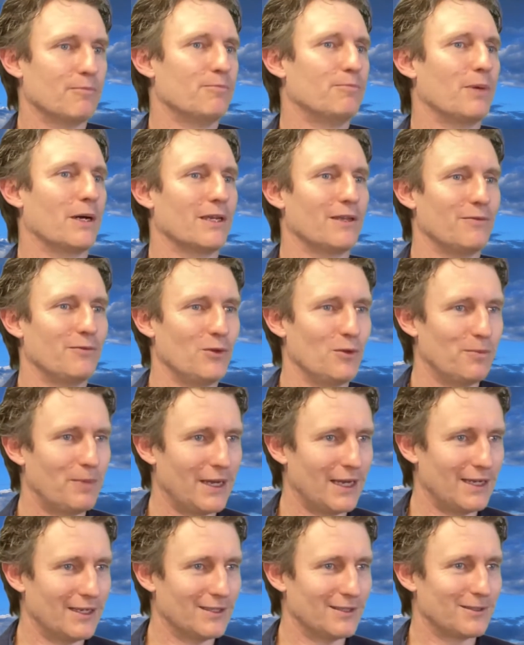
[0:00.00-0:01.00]
but if you
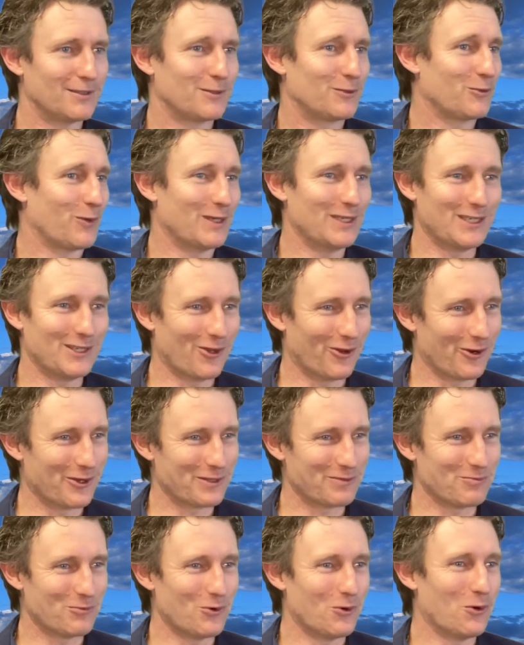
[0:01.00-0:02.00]
pay us $20
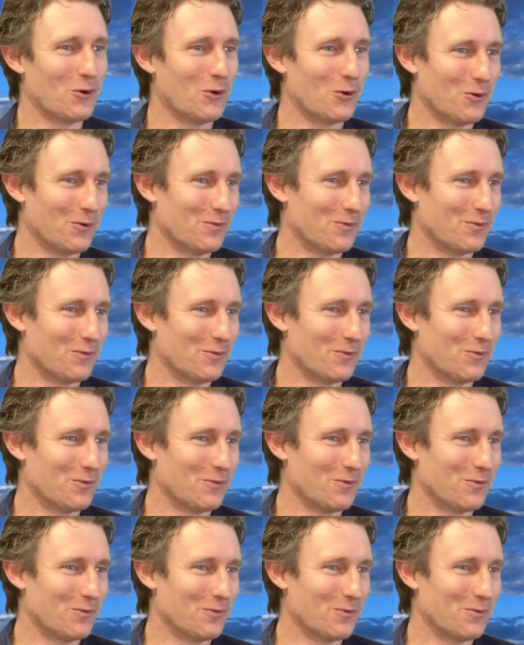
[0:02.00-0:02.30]
more,